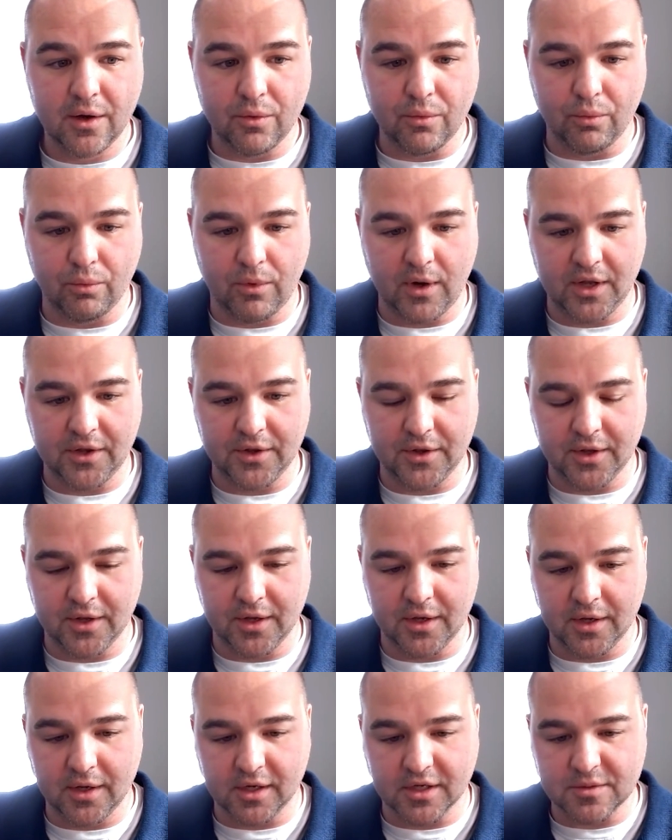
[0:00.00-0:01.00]
What
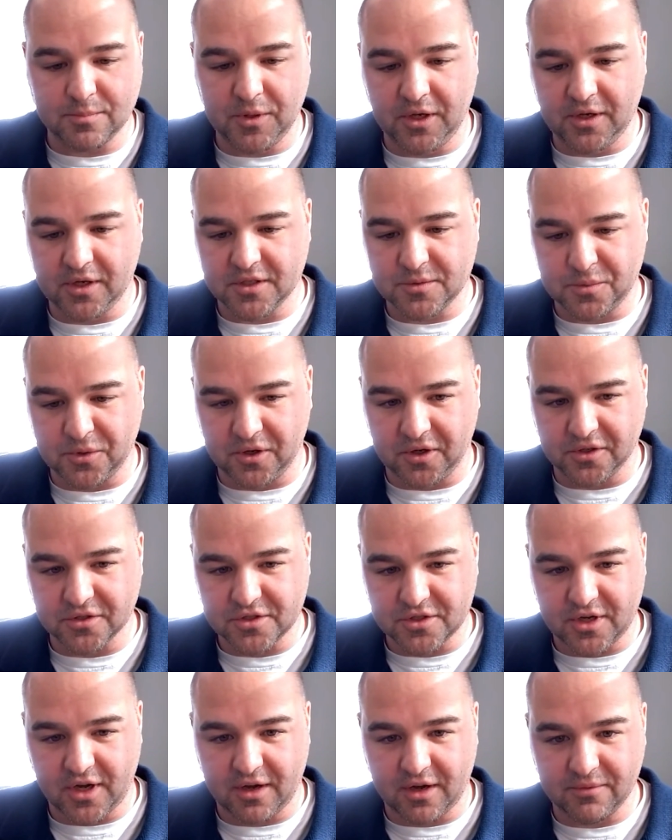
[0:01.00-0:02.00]
the Expedia experience
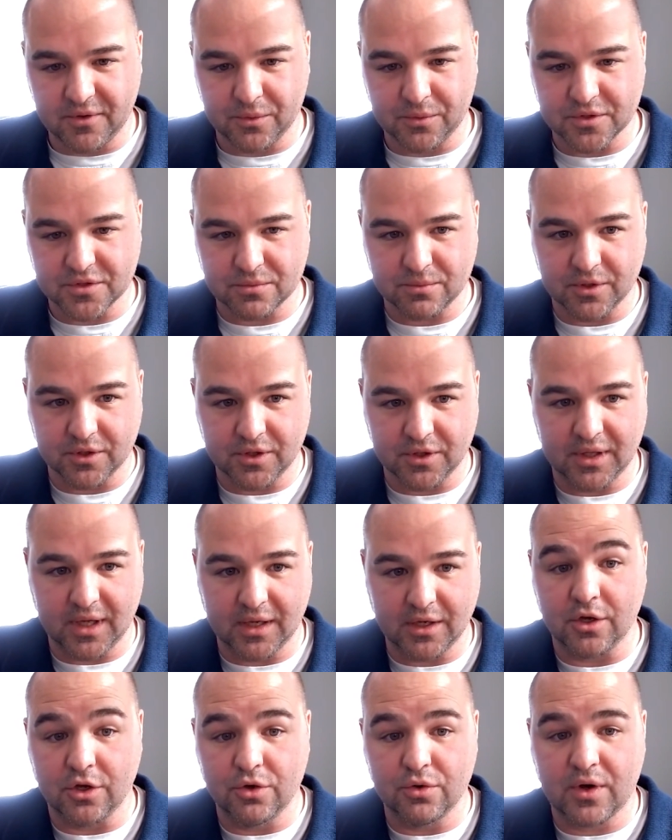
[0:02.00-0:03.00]
taught me was really that
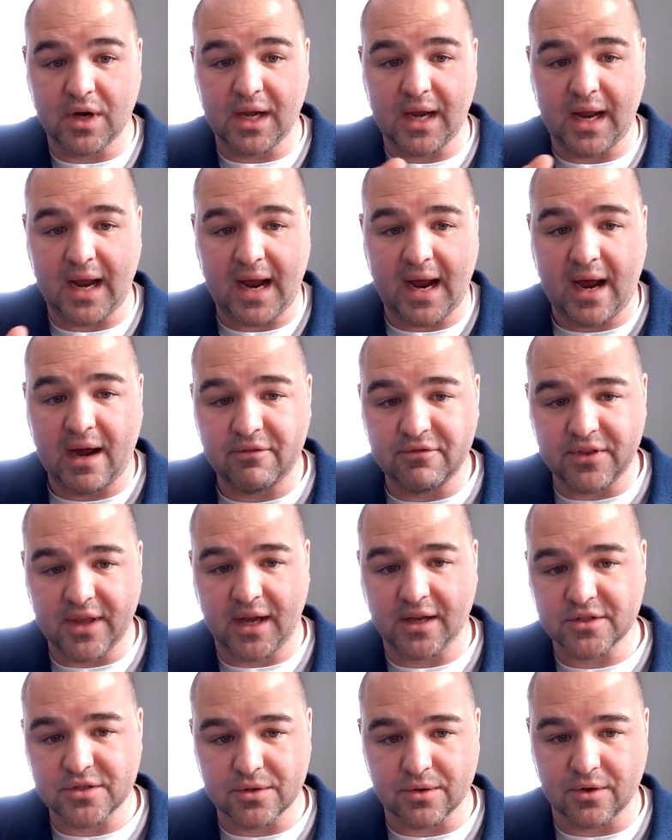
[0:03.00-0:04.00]
you can have
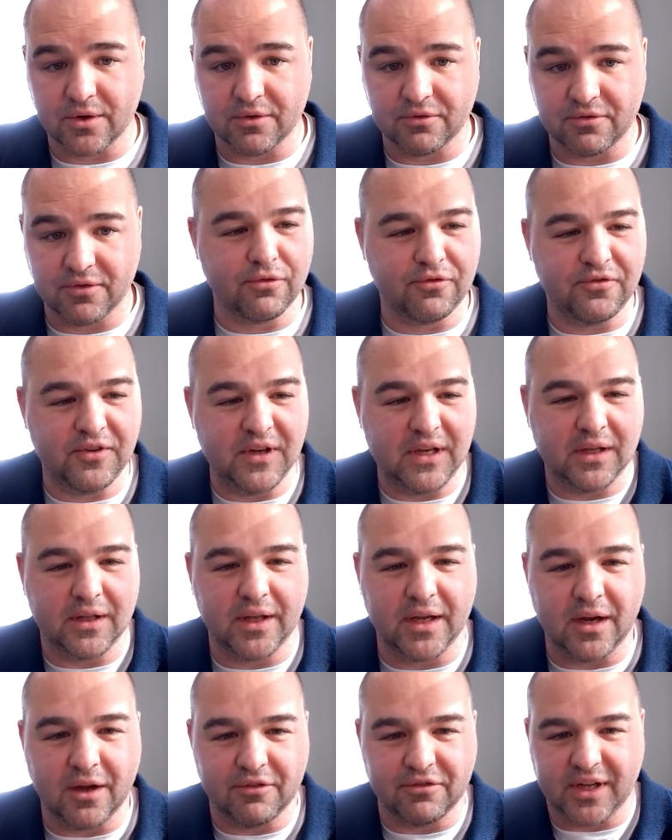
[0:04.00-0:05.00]
that sort of
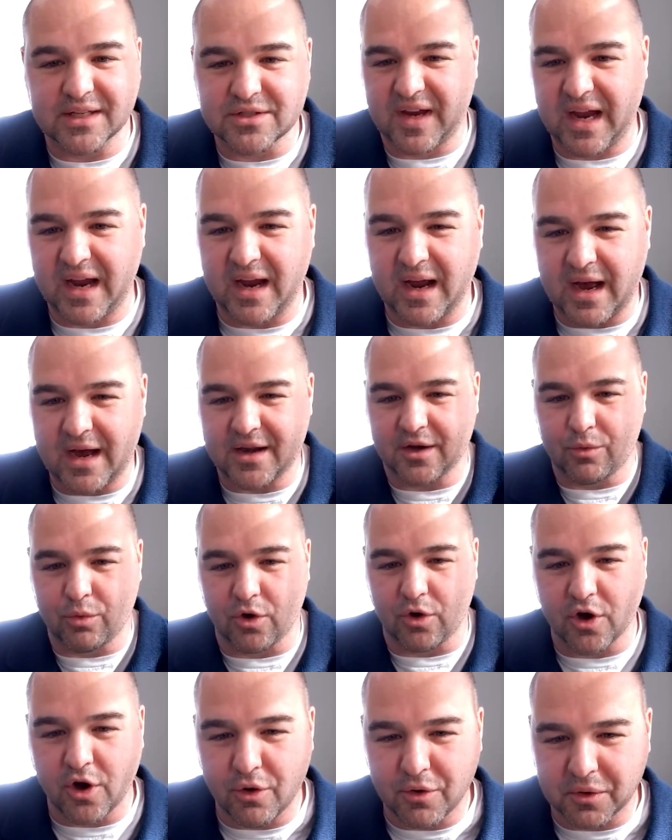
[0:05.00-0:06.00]
feeling of it's chaotic.
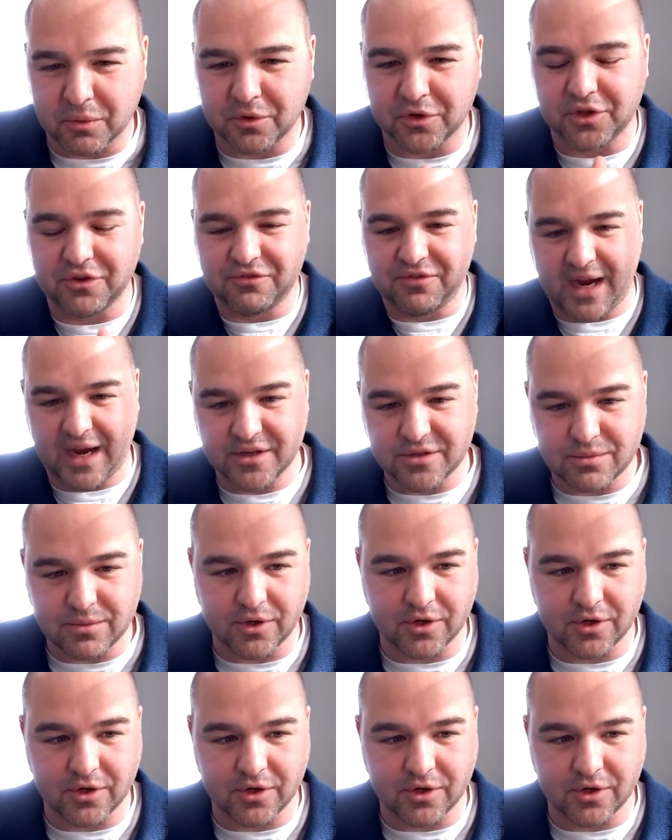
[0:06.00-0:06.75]
We're going really fast.